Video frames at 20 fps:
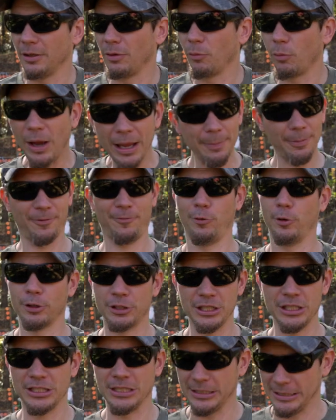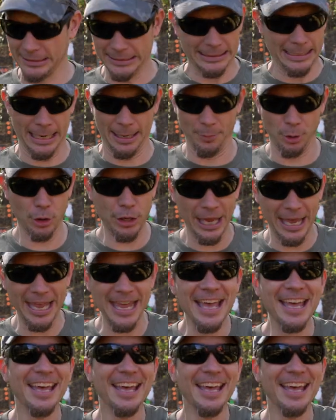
way before Jesus's time, okay?